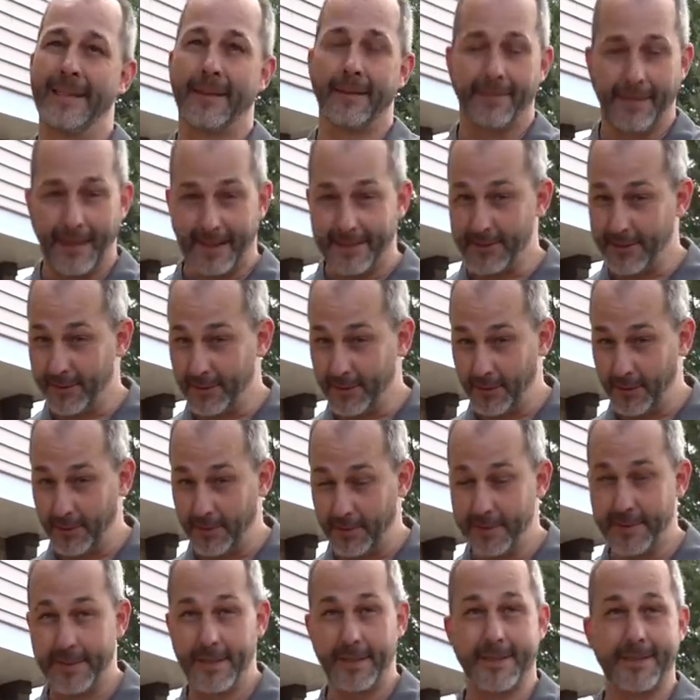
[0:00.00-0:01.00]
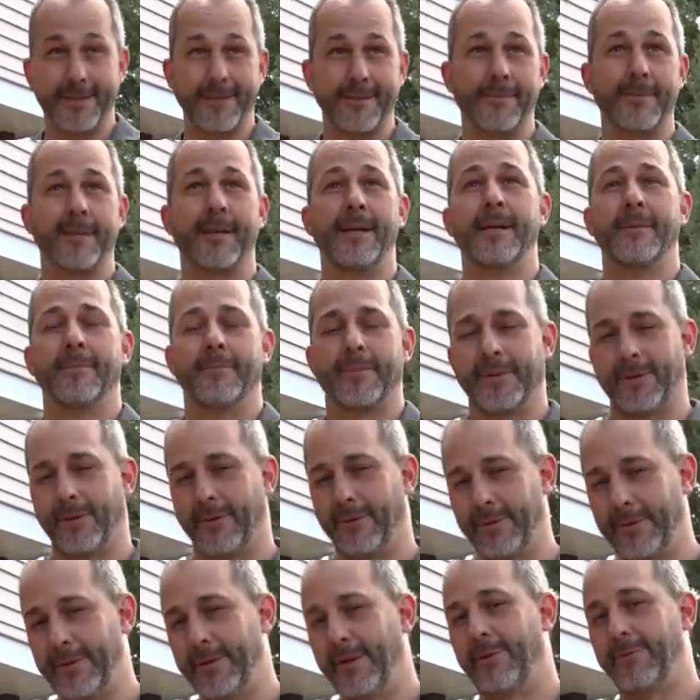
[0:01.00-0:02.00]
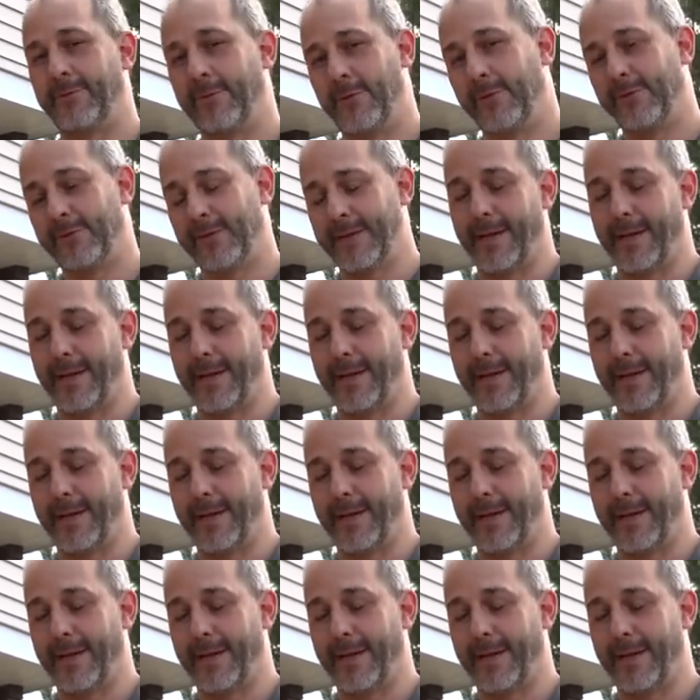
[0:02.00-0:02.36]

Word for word: That's a doable system, but only if you've